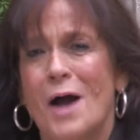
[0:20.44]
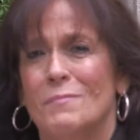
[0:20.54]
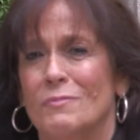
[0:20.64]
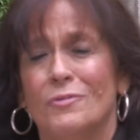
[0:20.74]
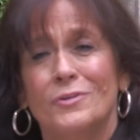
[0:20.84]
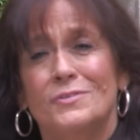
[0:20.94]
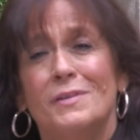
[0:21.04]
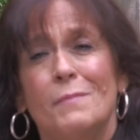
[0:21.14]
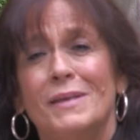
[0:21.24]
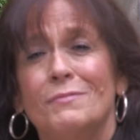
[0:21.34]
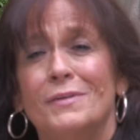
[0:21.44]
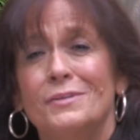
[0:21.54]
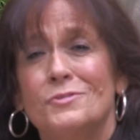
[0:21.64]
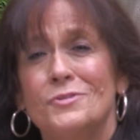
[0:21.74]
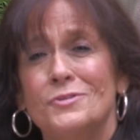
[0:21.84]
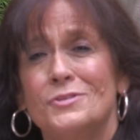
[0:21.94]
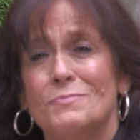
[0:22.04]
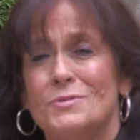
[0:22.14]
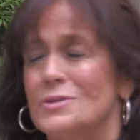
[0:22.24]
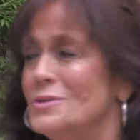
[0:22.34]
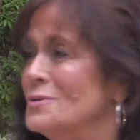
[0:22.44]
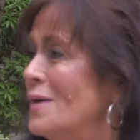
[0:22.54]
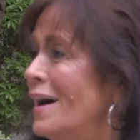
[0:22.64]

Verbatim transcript: but first, let me reintroduce them to you.